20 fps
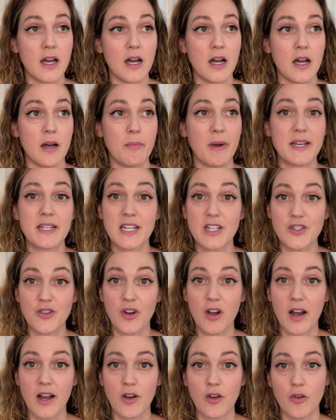My
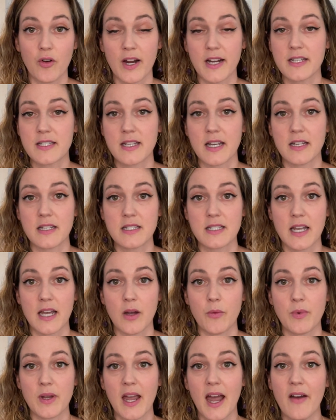teacher, Kyle Gray, says
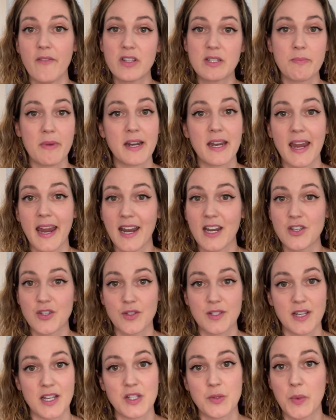that we have as many
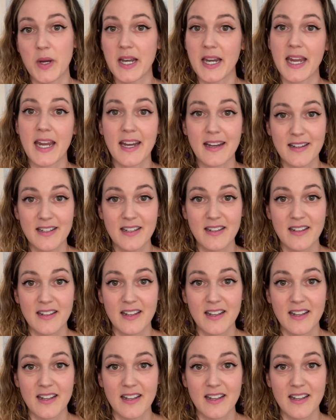angels as we need.